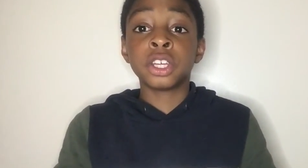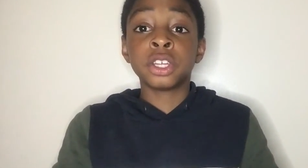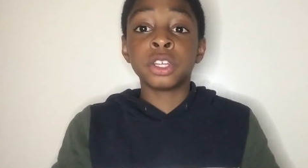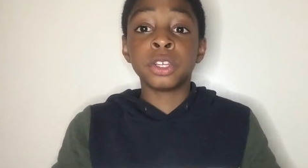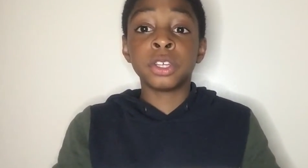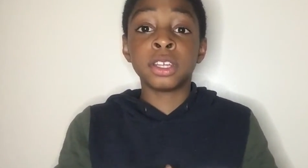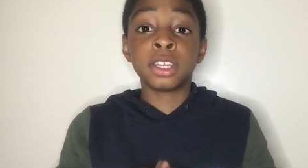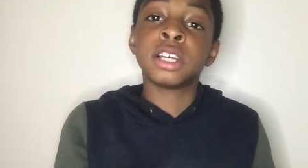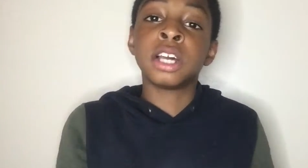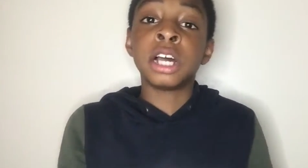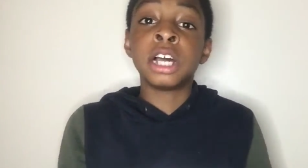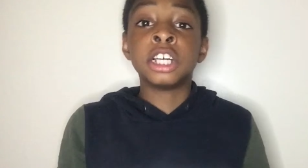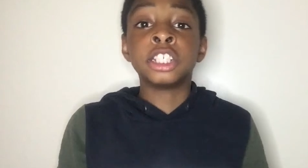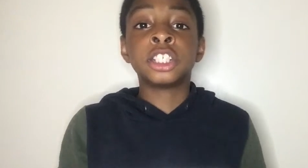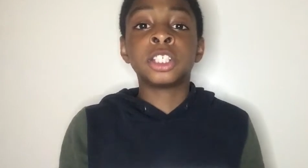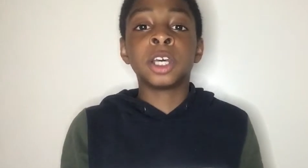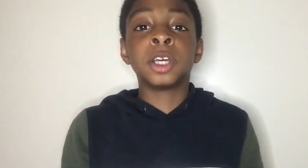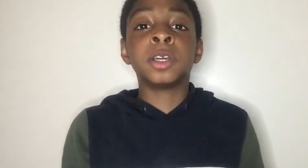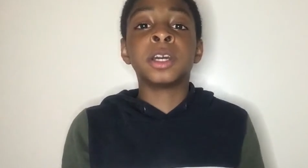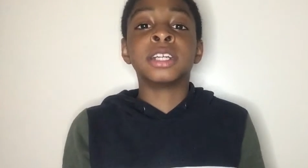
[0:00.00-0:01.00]
he
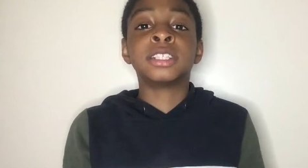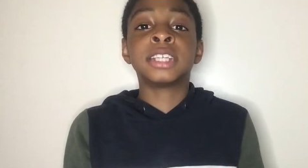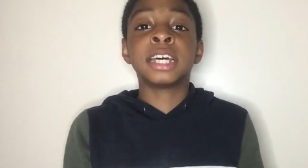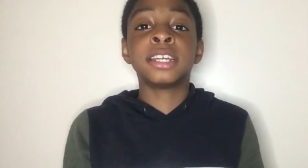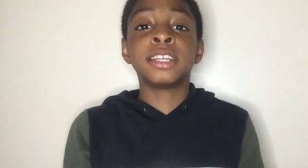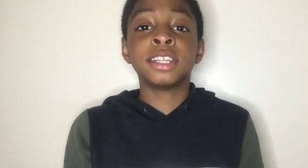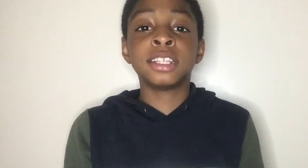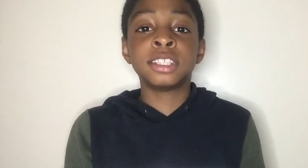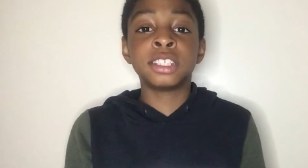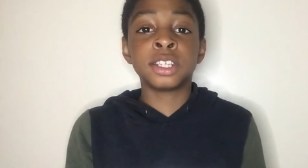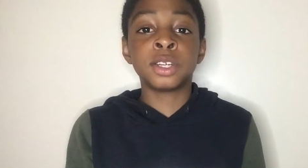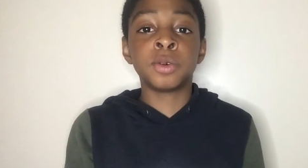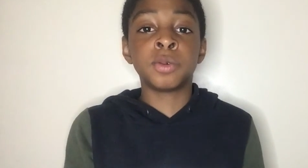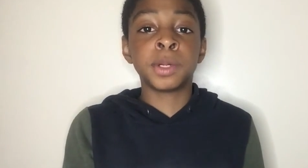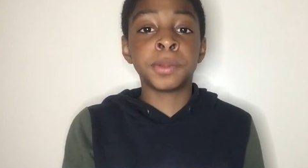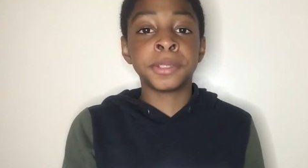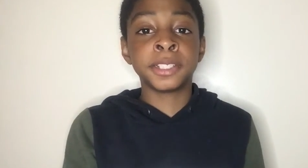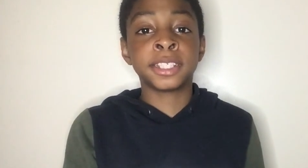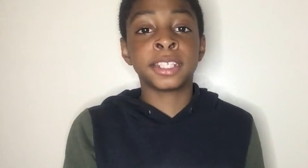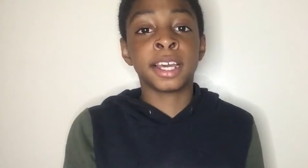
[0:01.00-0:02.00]
attended to the
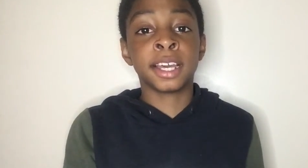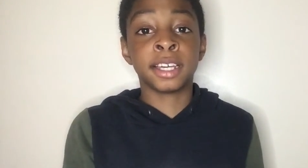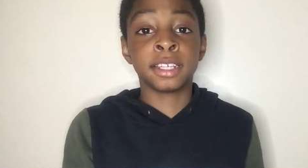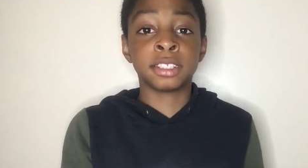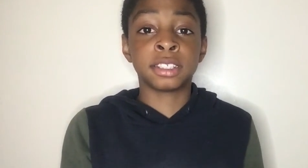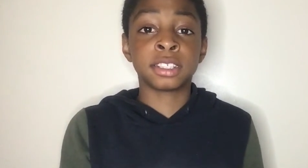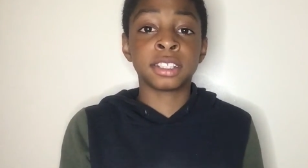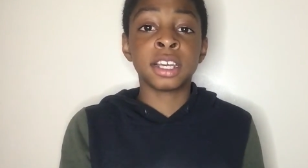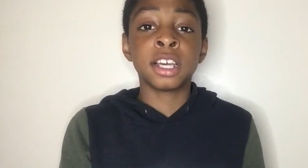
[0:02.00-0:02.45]
woman's case.